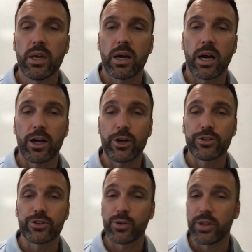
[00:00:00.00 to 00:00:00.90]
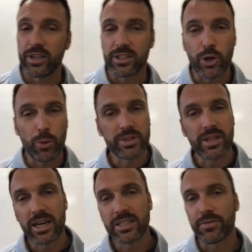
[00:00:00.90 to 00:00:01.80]
uh, so that it's open
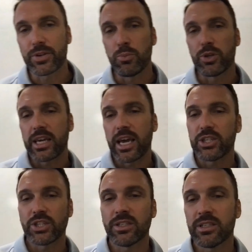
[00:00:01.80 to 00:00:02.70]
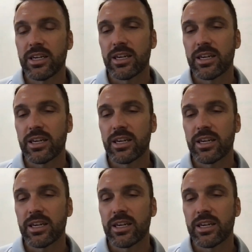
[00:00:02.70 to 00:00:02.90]
lines of communication.